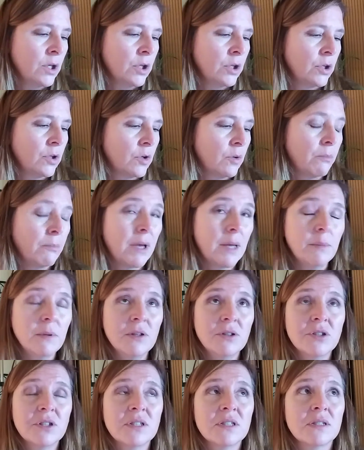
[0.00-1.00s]
You know, maybe
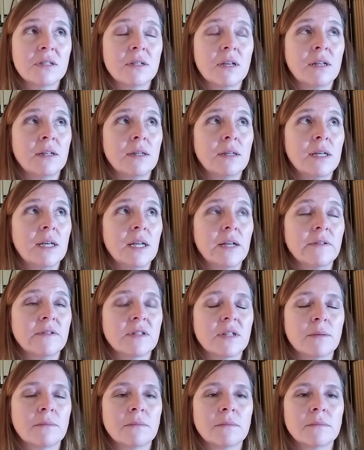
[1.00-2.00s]
you're just in need of
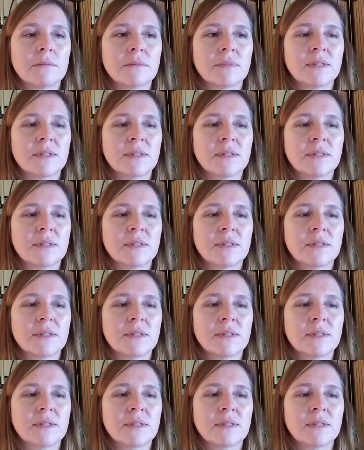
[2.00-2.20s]
some